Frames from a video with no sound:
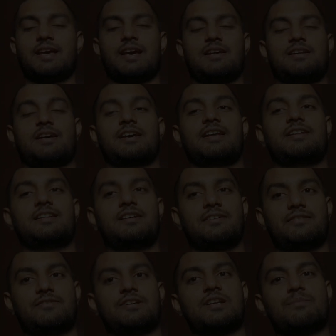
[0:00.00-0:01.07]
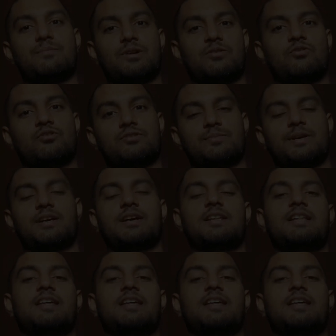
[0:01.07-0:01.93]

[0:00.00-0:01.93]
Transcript: And again, the if the number goes bigger,